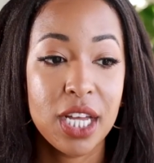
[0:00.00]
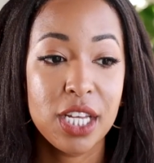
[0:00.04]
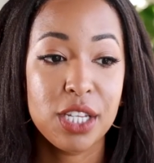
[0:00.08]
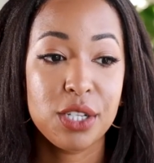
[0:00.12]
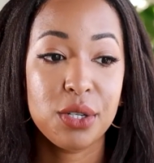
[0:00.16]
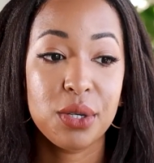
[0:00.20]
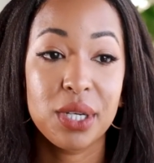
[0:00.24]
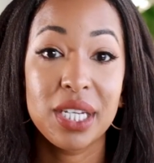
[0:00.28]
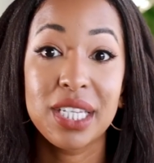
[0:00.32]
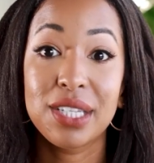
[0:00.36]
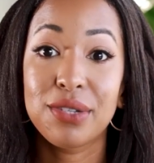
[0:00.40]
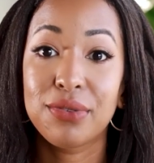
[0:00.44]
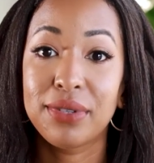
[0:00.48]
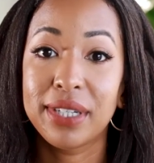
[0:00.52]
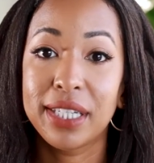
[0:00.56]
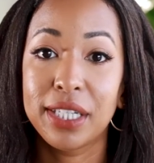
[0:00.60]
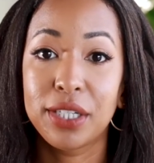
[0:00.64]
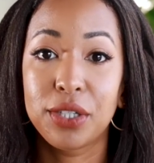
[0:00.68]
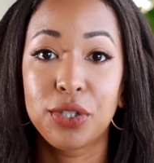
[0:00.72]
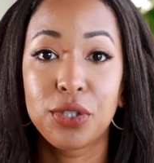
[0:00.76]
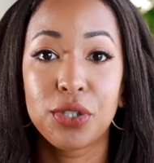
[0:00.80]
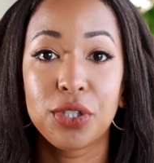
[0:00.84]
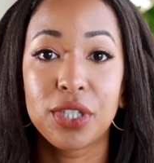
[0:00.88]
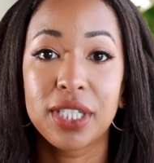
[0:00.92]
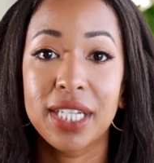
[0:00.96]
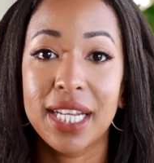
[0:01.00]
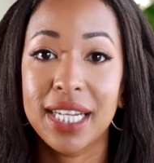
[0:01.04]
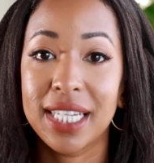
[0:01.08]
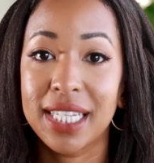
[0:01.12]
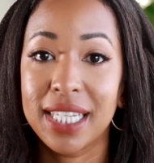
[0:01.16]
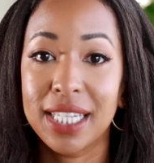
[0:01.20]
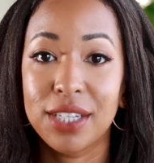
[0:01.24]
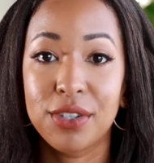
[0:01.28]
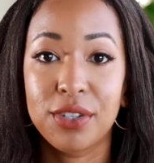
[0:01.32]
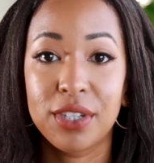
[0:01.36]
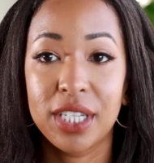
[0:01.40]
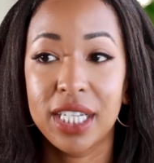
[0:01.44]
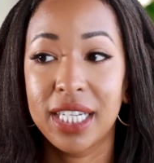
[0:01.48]
So he's really good, and
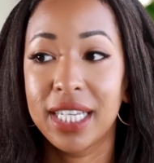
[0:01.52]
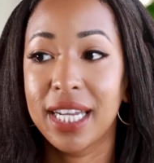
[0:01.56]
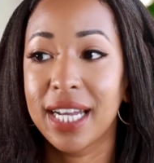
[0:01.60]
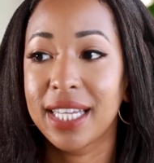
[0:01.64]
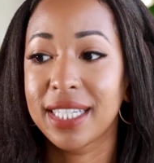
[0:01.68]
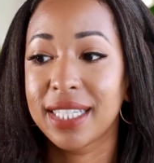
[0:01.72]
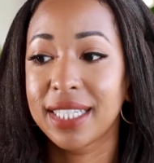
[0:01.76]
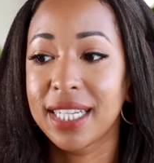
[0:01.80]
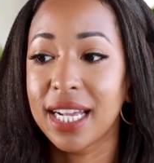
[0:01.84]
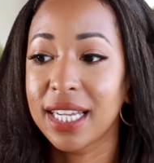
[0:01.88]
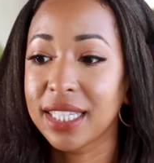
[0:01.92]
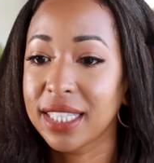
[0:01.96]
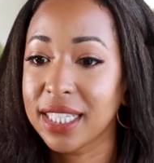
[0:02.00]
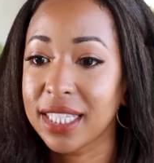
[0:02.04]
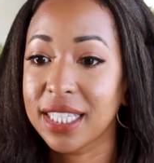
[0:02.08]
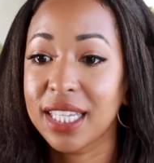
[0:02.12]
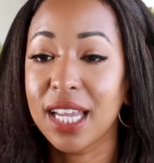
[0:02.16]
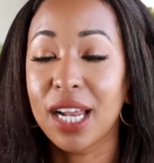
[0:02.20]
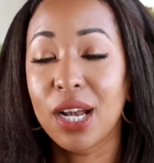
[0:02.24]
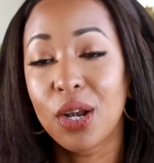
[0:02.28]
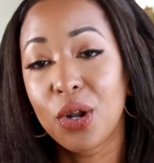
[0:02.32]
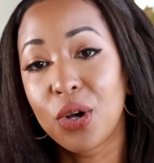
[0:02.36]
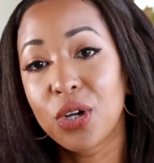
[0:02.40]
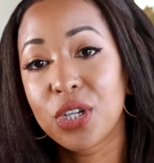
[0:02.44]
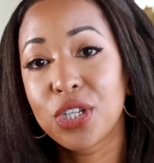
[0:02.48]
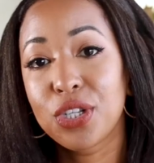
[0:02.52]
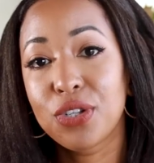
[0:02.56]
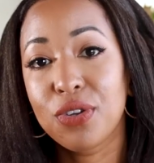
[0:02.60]
he really has done this a lot.